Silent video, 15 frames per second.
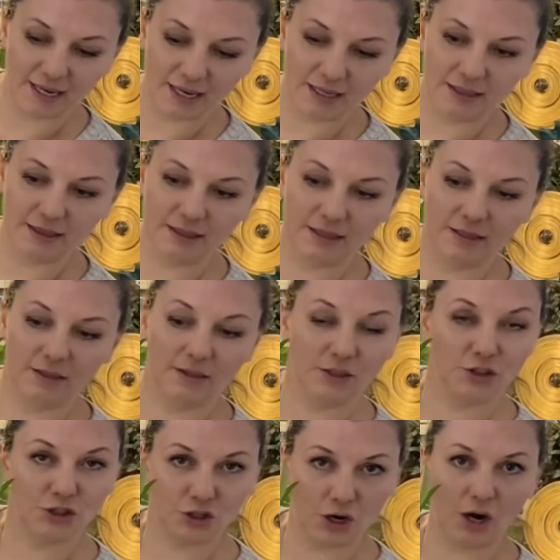in the
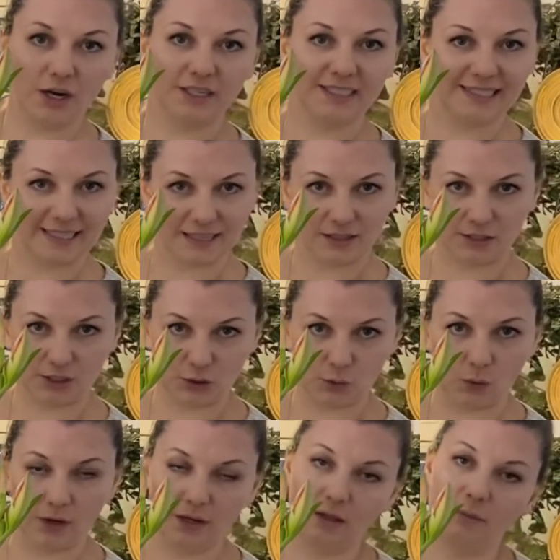jars in the
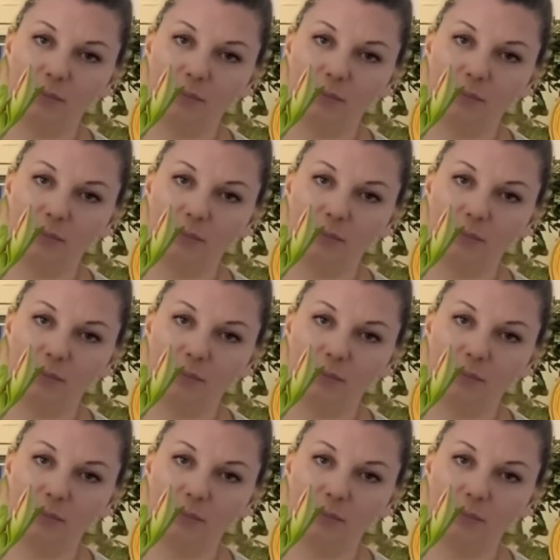soil,